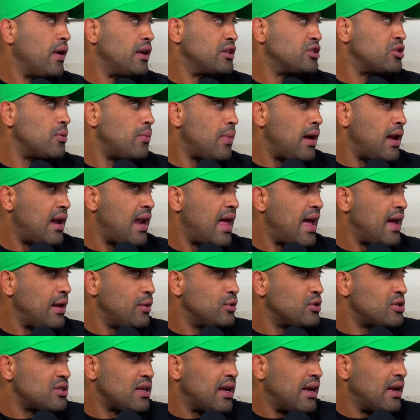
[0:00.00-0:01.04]
So my leg was
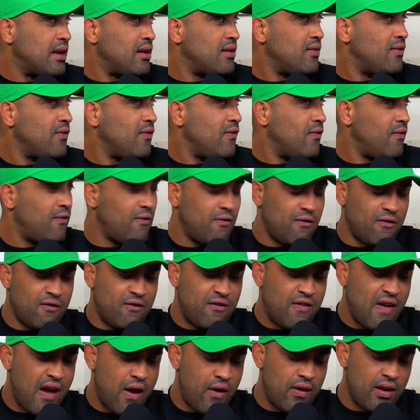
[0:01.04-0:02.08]
like
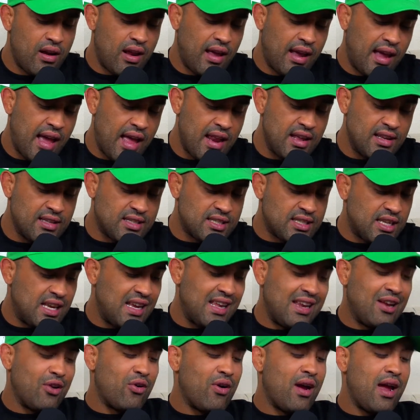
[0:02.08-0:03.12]
very like getting skinny,
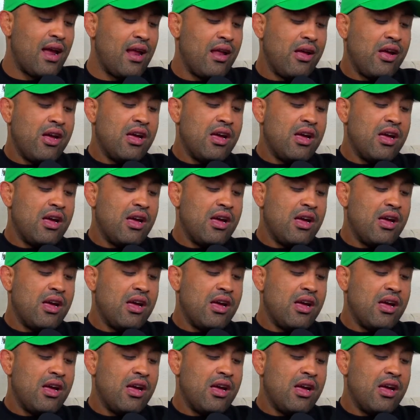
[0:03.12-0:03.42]
right?